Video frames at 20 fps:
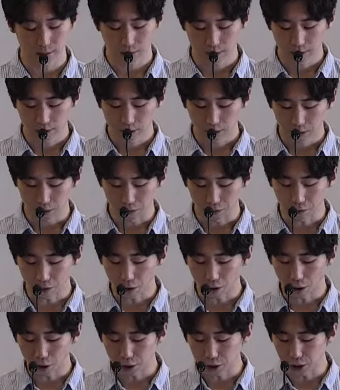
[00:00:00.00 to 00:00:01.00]
to
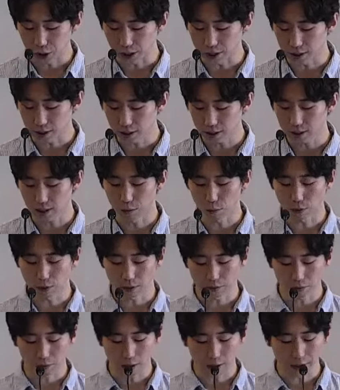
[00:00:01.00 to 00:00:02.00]
follow Jesus and we're
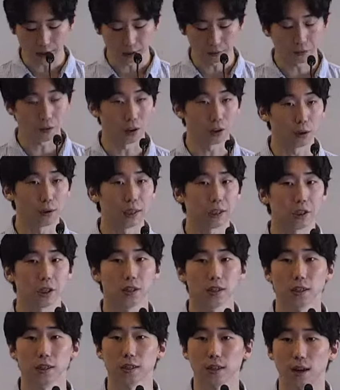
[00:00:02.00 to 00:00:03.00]
finding following
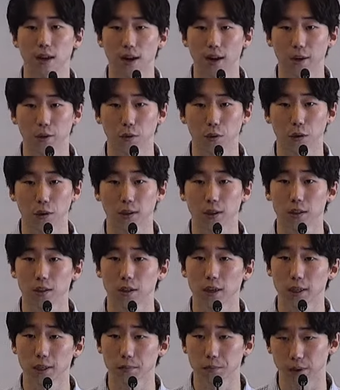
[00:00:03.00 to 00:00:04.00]
Jesus hard work. So
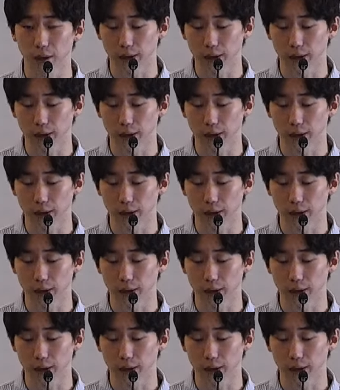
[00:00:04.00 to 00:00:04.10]
let's pray.